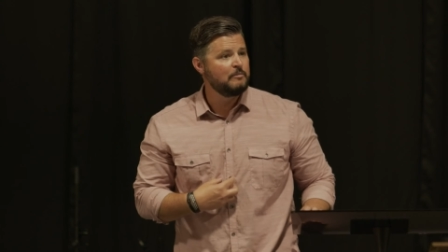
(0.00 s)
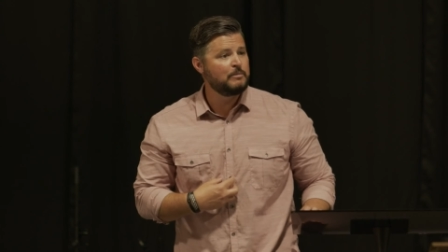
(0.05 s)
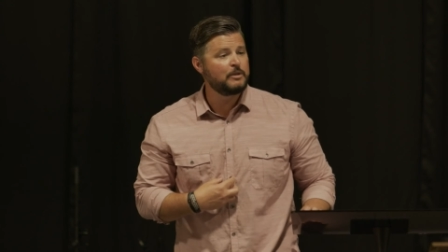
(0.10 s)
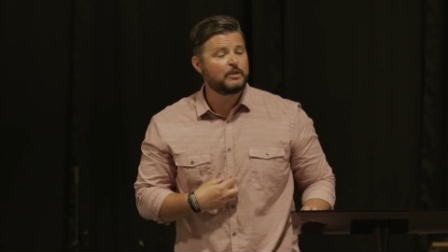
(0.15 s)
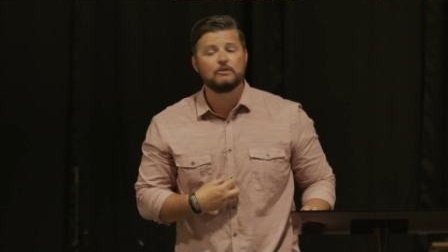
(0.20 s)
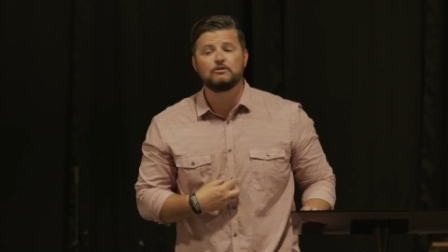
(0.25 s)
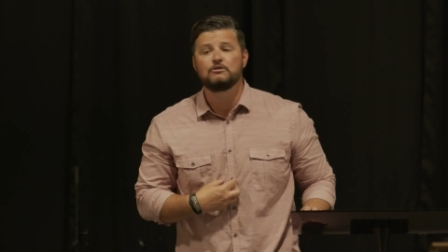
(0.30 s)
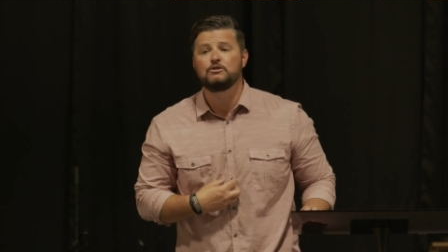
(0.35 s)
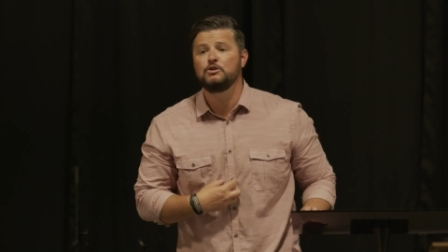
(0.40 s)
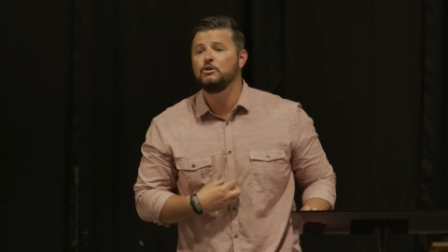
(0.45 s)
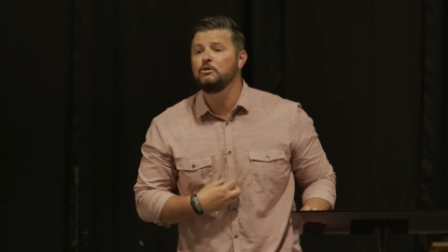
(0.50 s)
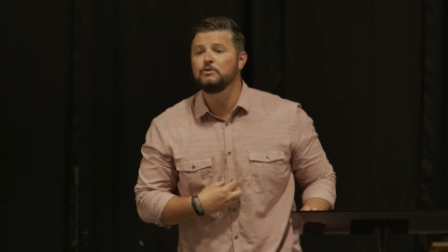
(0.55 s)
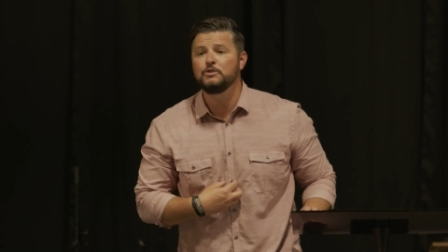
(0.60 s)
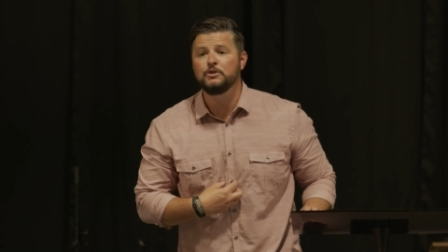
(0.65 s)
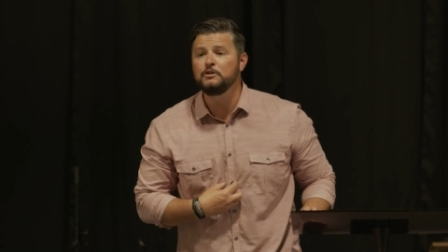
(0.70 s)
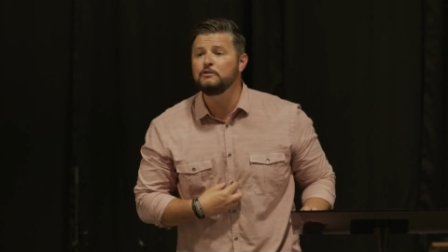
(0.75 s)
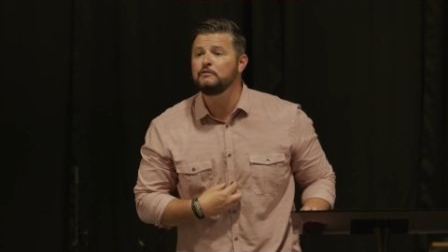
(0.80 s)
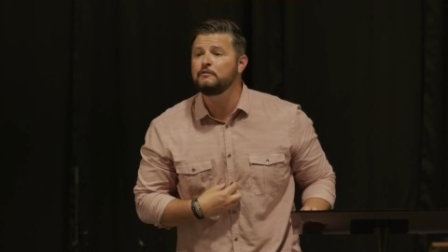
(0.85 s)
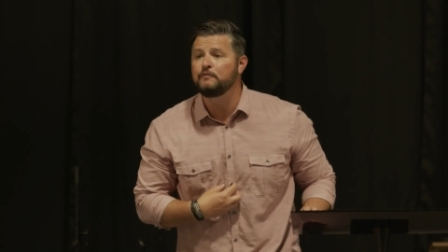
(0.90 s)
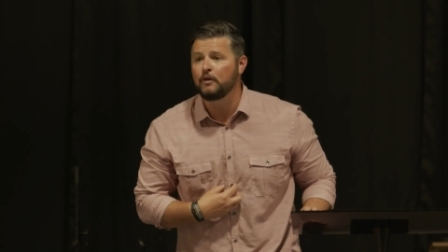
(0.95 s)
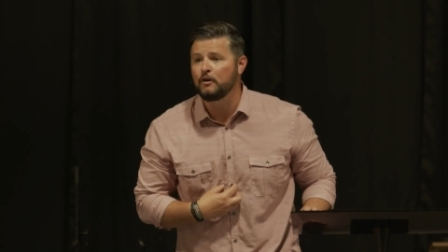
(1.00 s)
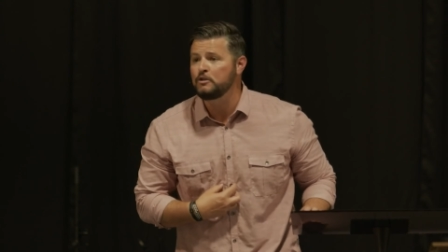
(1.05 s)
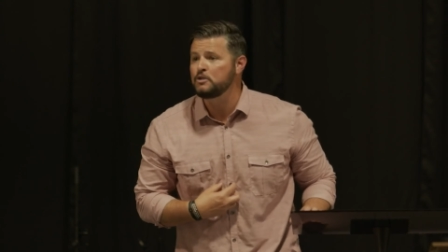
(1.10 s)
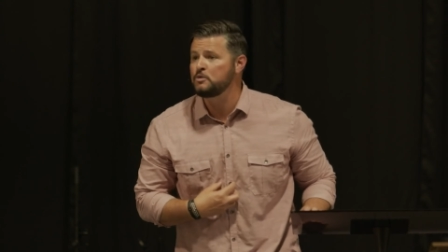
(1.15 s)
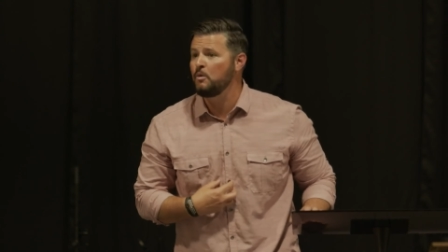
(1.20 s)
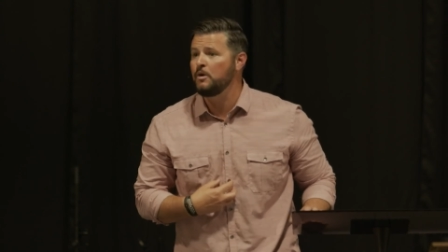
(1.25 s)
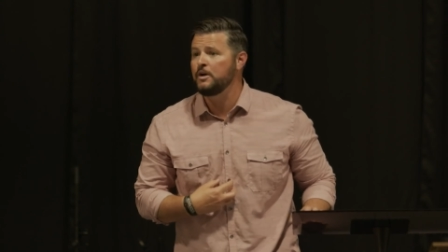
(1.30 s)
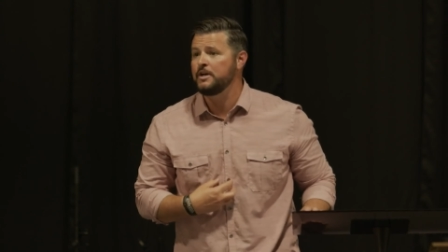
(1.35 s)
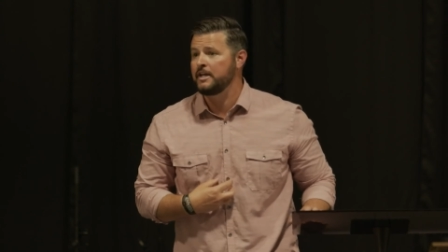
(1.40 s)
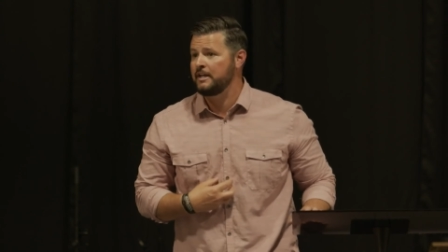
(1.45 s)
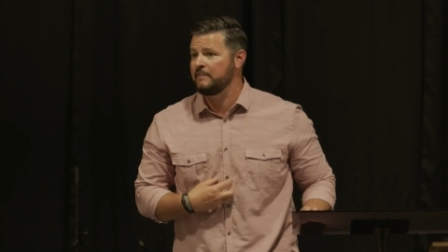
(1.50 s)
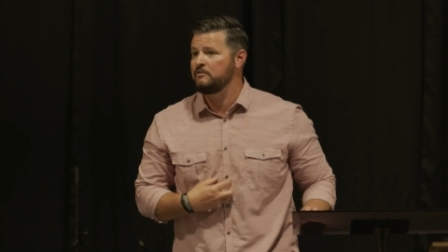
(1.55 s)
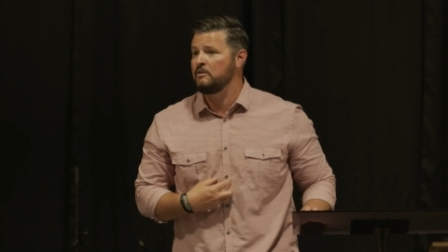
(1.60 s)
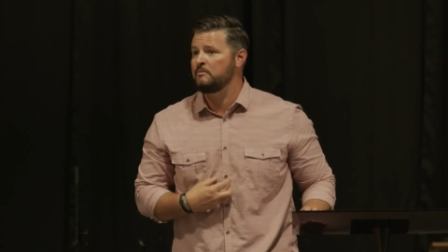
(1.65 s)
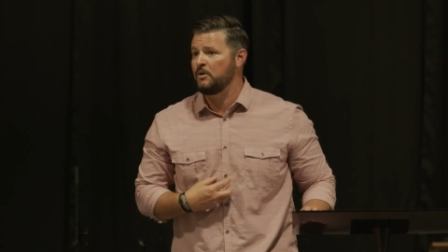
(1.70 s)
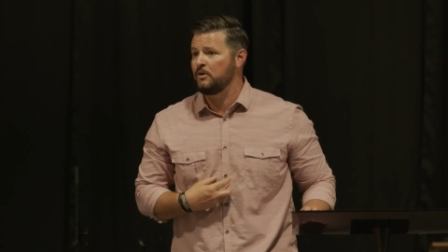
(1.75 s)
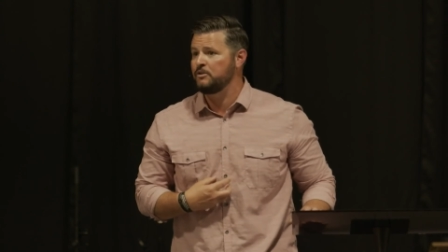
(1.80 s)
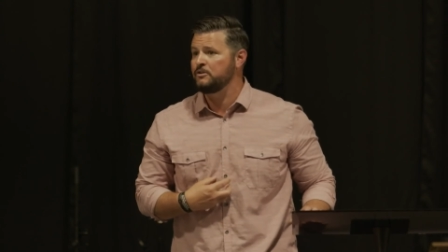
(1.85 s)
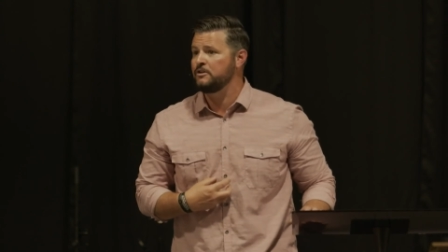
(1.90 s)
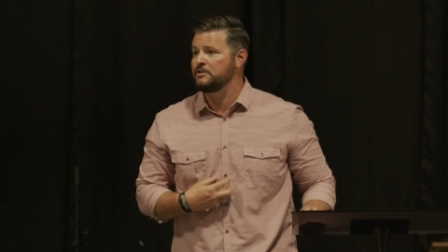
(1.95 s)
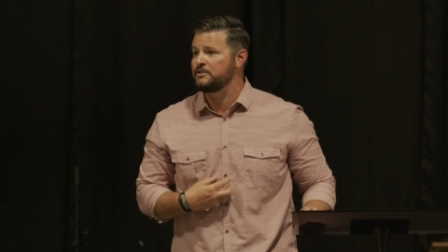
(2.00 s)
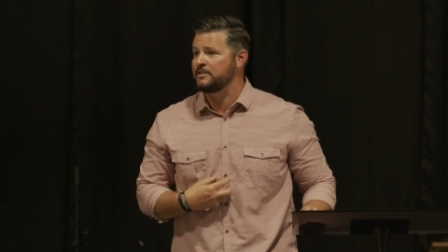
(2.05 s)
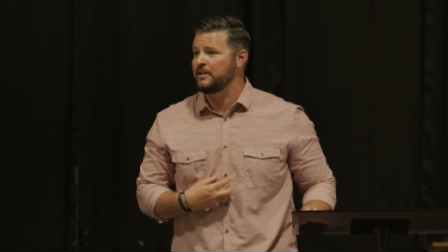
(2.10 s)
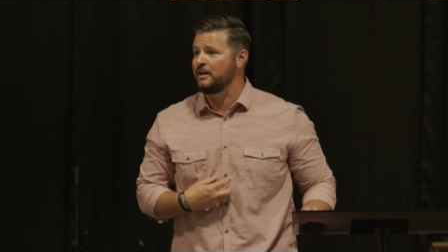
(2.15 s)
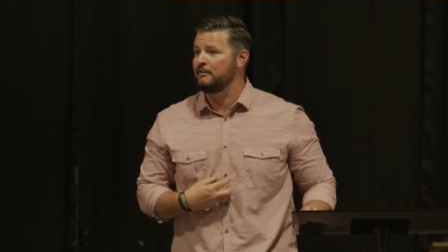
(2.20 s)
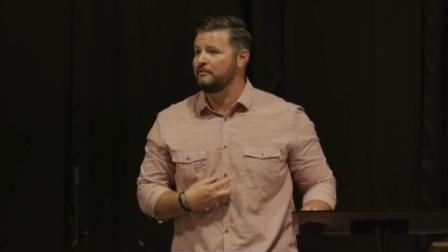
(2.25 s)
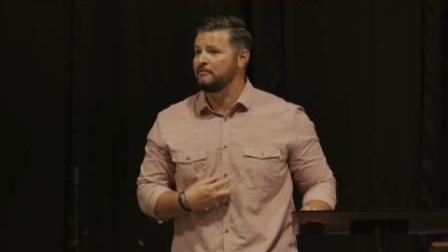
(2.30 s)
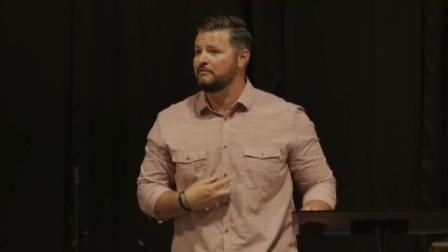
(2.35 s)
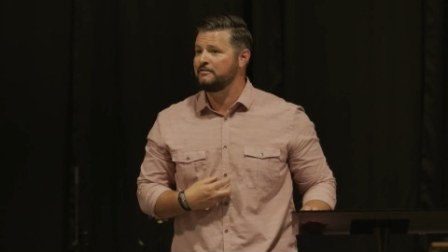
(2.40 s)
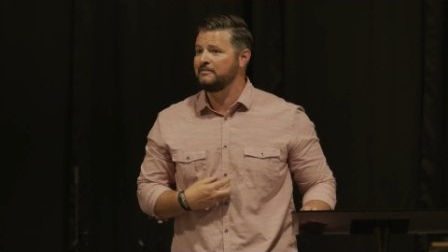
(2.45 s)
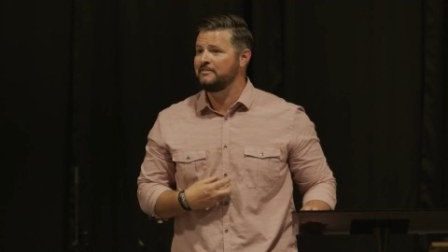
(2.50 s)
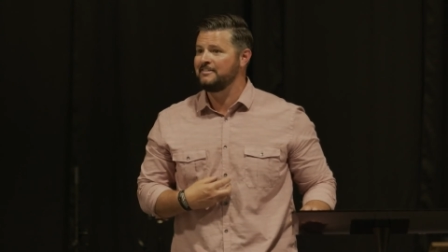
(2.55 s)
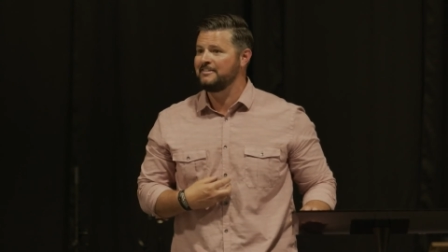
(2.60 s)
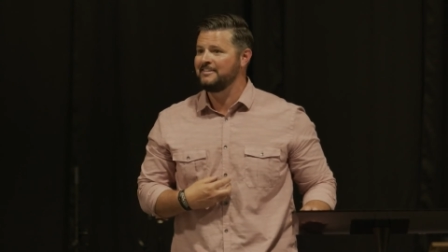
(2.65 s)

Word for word: because you are the first one to give up on yourself.